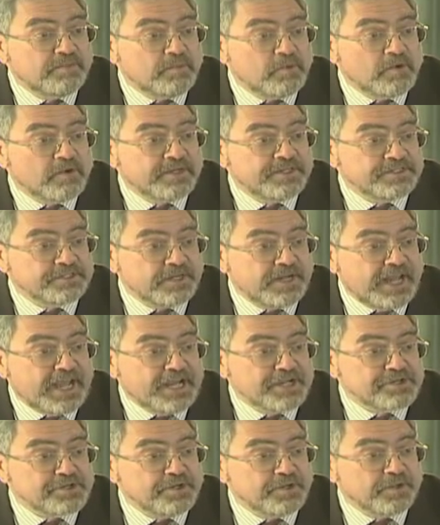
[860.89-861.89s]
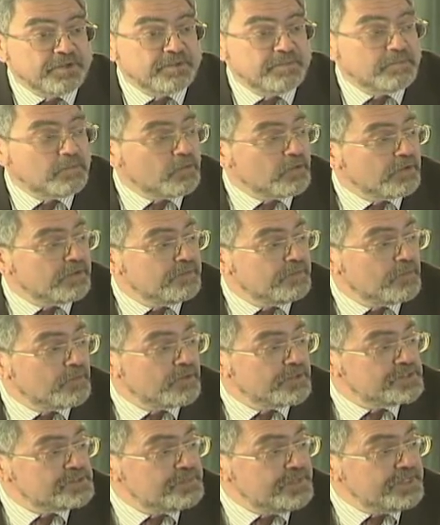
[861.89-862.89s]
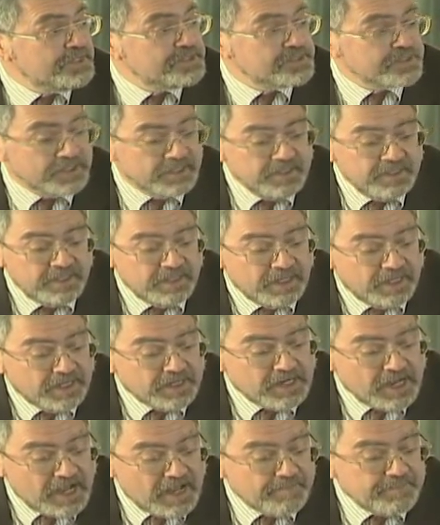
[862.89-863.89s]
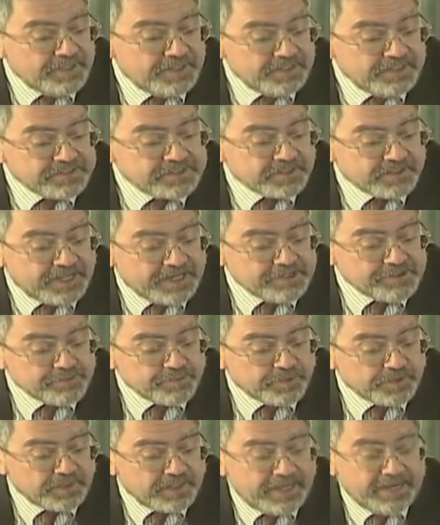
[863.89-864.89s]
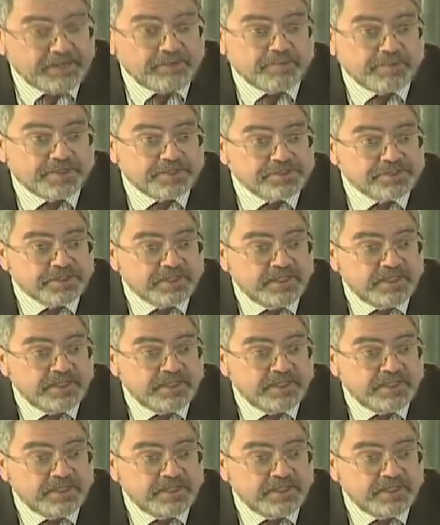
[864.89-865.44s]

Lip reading: more international and more speaks a common intellectual language.